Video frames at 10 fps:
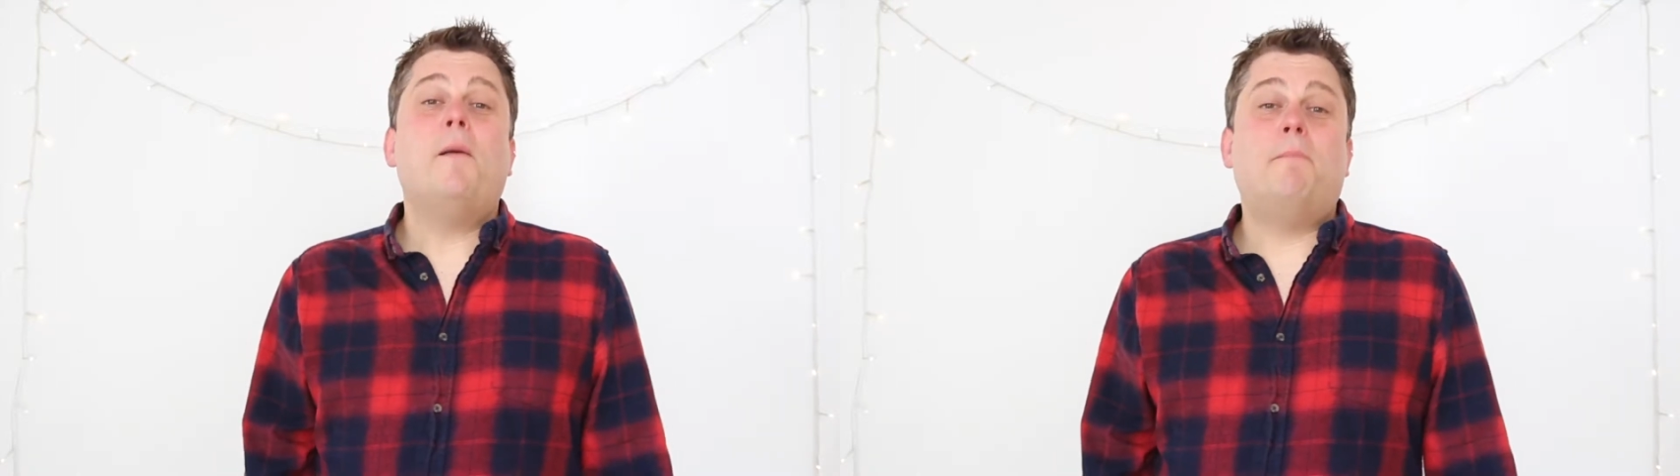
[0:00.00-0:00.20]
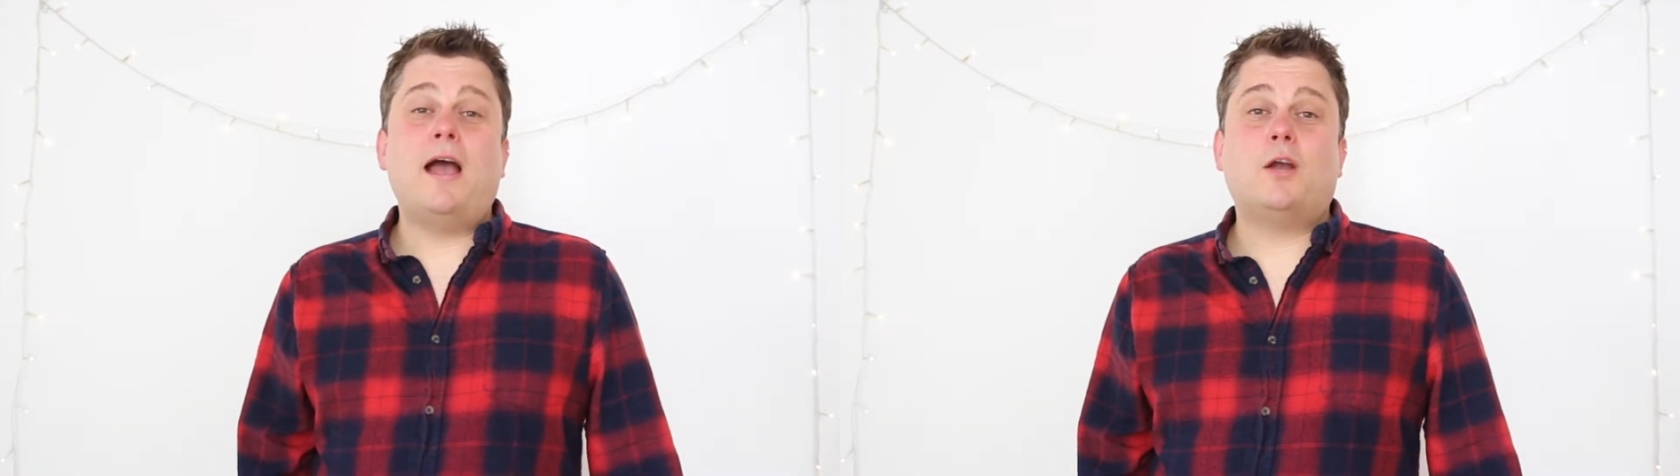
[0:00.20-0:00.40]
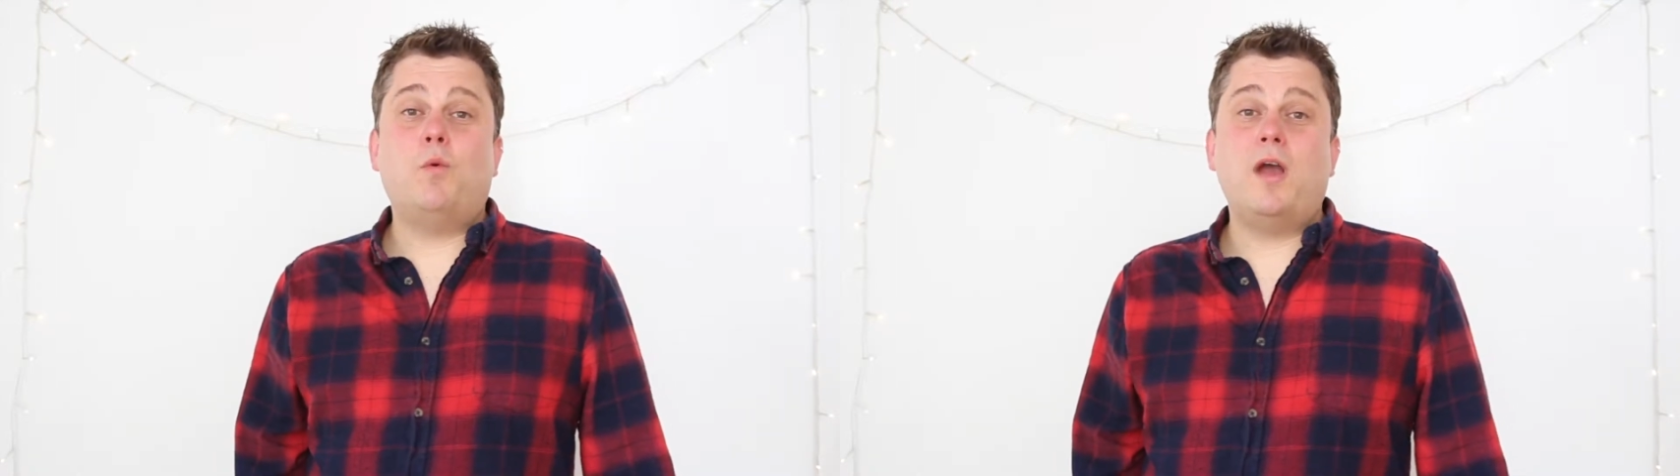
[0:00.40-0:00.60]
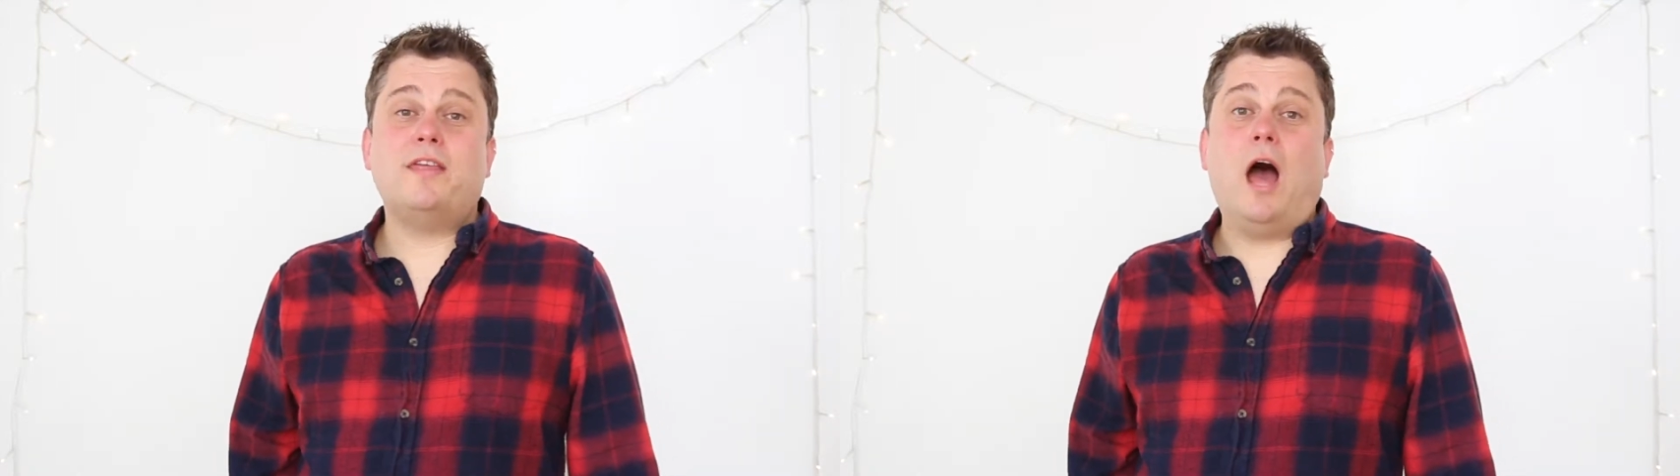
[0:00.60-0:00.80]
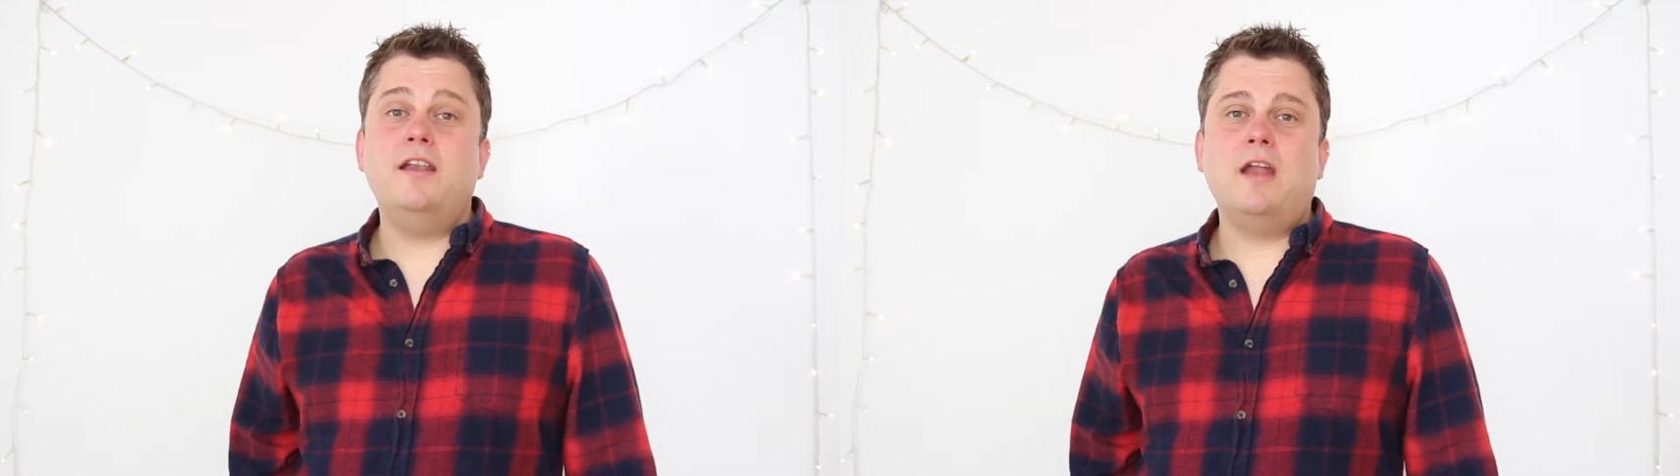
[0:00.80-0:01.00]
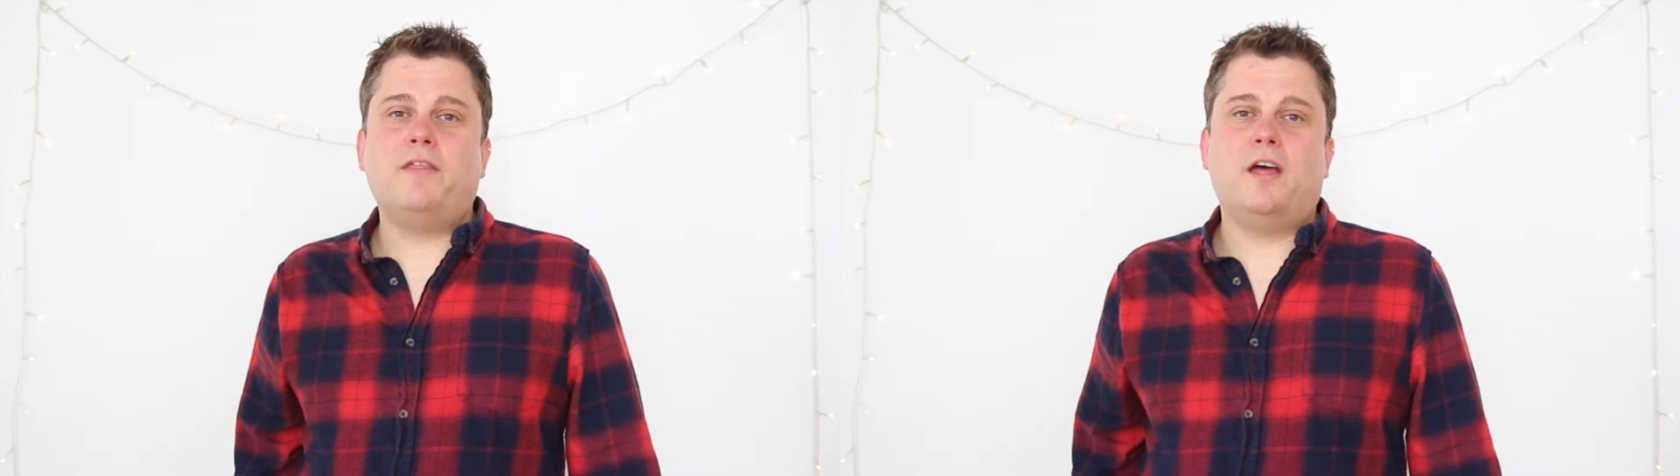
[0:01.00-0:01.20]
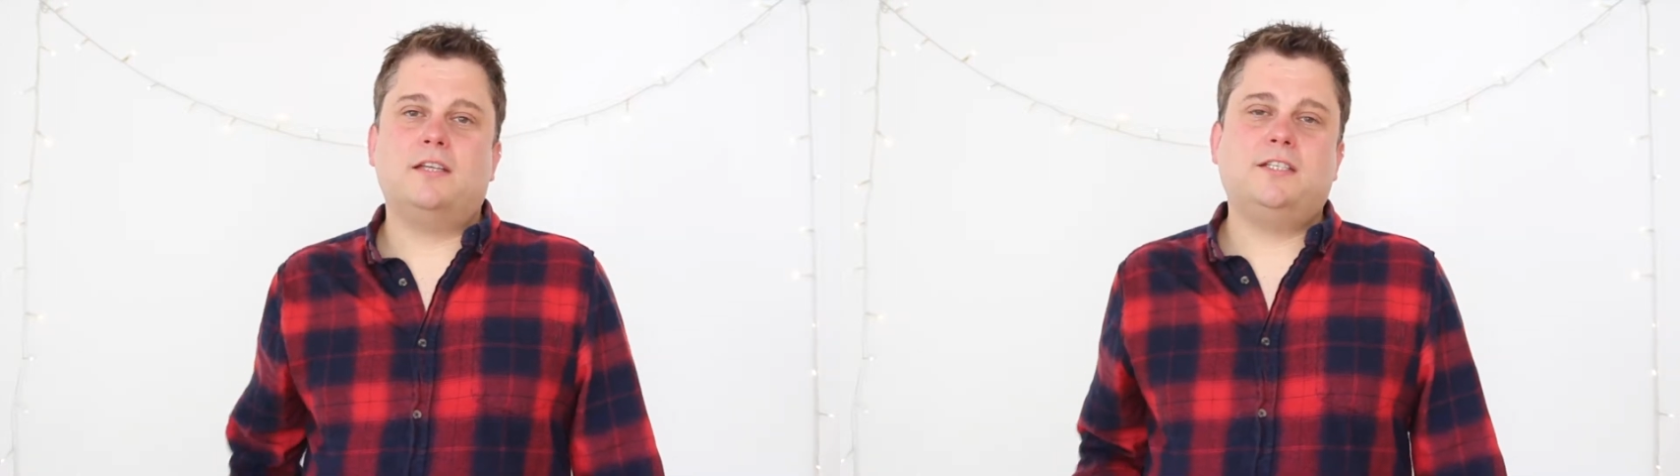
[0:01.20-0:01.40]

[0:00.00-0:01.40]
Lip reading: back with another